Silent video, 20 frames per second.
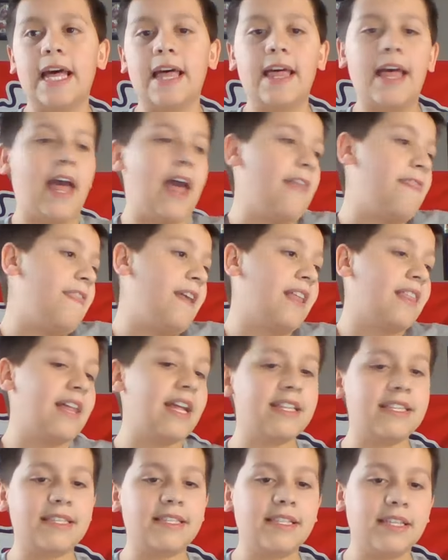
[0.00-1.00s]
I think that
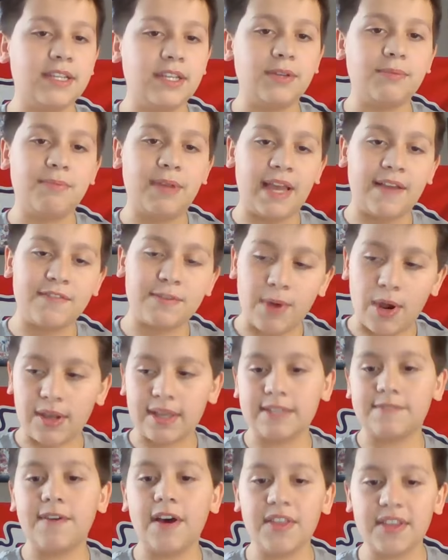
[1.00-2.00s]
gives Marquez
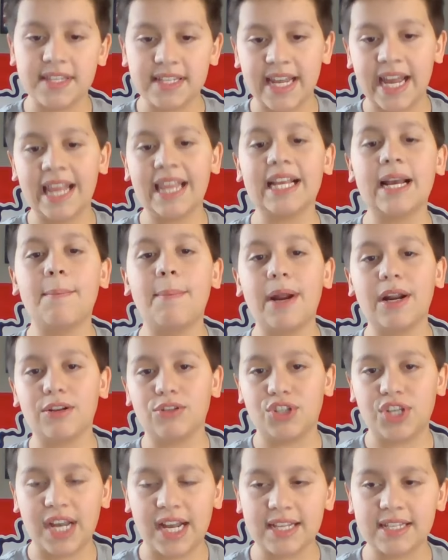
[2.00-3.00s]
Valdes-Scantling a better
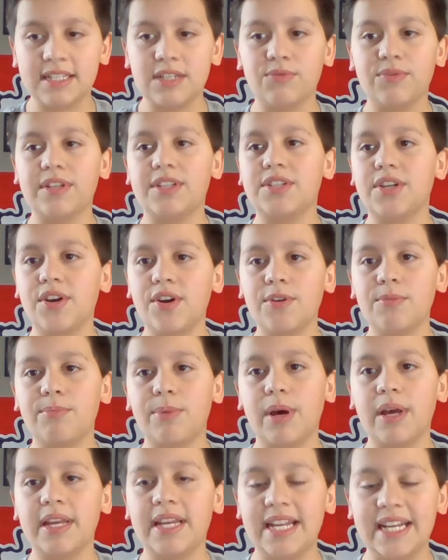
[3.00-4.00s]
chance to return, but
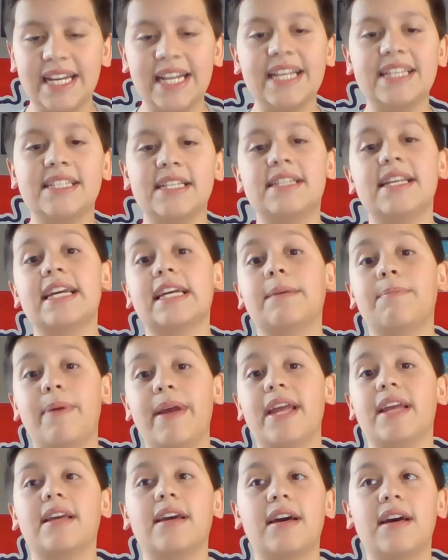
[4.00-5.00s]
he needs to take a pay
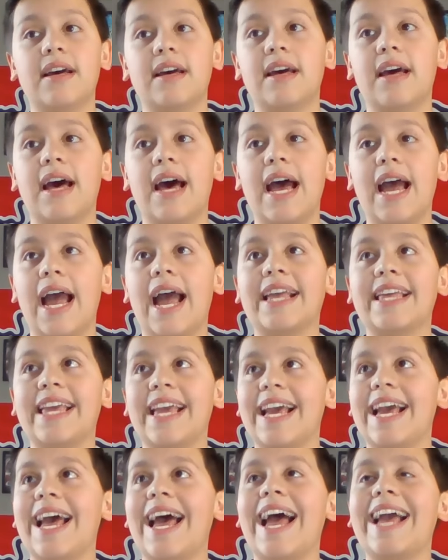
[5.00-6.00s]
cut. I, I
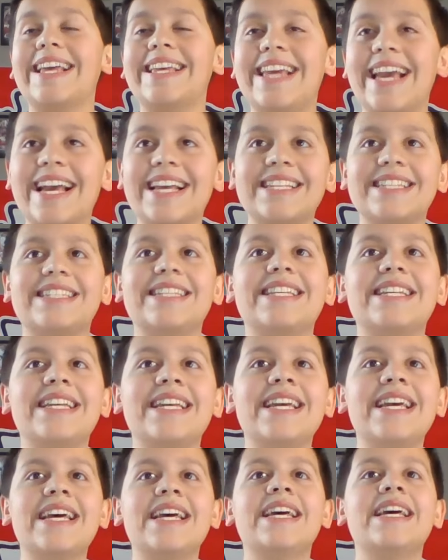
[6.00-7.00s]
can't I can't see
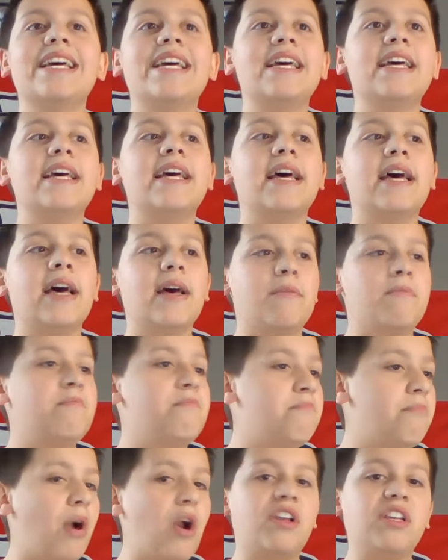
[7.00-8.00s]

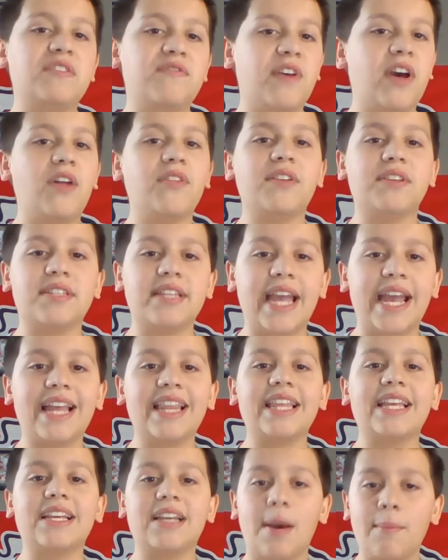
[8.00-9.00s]
Marquez Valdes Scantling
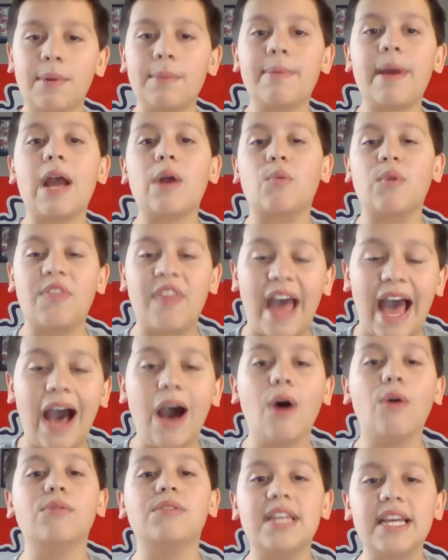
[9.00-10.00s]
coming back
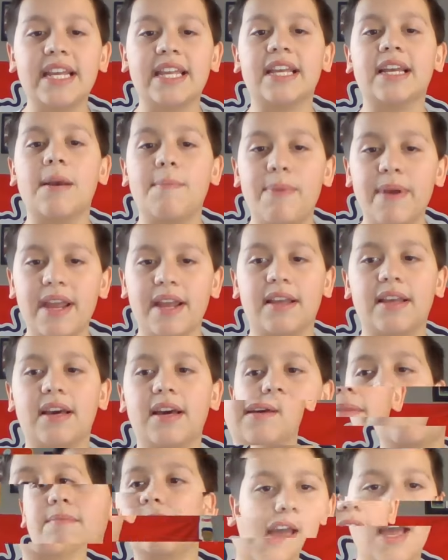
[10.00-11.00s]
without taking a pay cut
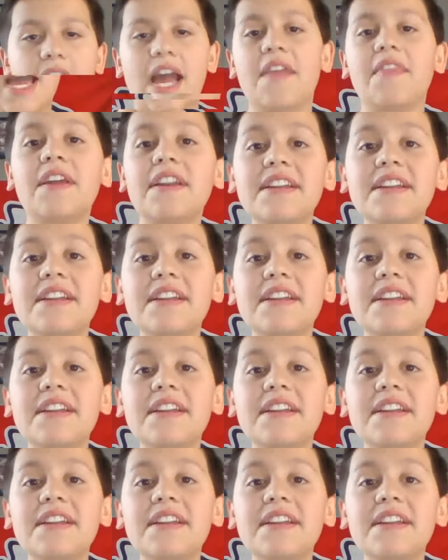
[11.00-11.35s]
because and then